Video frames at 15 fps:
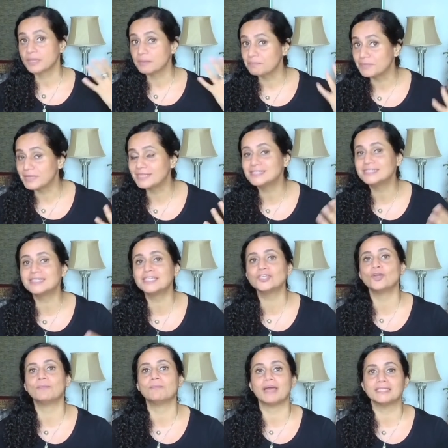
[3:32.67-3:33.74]
building
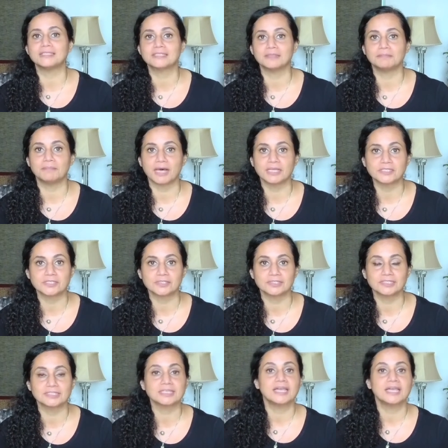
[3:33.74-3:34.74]
your mental muscles